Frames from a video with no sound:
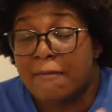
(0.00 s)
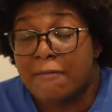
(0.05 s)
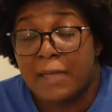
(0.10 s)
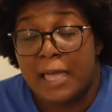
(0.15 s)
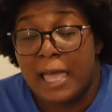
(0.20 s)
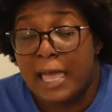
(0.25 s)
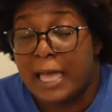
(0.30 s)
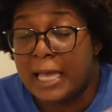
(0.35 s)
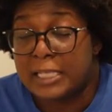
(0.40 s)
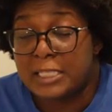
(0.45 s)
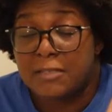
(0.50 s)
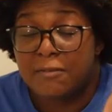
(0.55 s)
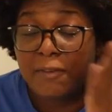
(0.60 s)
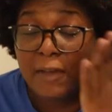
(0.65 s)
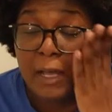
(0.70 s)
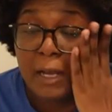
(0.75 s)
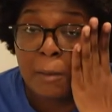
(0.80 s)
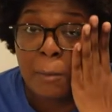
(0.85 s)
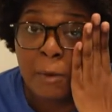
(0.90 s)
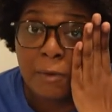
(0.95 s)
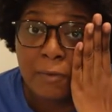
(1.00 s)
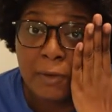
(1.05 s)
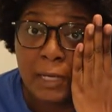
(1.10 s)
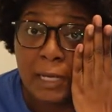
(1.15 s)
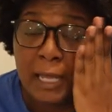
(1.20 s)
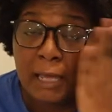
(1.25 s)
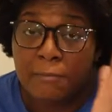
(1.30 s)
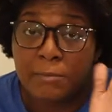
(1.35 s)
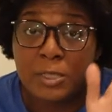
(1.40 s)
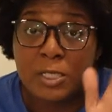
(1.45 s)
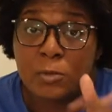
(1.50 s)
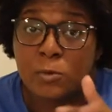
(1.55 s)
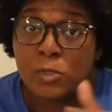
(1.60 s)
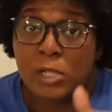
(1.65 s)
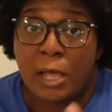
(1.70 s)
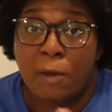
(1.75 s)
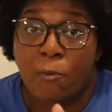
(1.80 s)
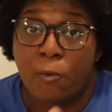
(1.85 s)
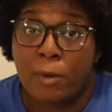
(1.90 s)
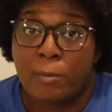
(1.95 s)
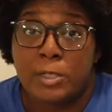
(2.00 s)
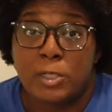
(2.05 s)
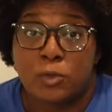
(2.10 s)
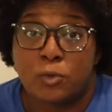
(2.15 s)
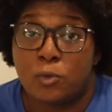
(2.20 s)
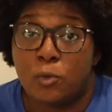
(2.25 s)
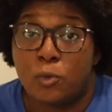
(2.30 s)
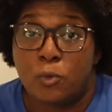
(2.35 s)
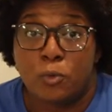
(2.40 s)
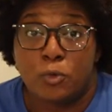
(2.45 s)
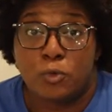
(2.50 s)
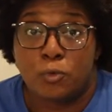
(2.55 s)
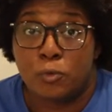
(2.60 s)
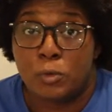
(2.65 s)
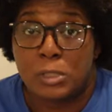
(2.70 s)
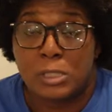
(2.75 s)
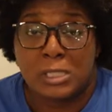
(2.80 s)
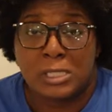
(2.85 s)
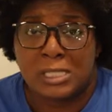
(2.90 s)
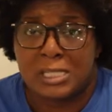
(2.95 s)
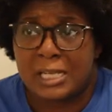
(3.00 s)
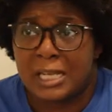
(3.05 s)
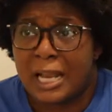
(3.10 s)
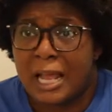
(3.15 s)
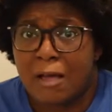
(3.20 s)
I forgot how she found that motherfucking knife, but she was like rummaging through drawers and shit.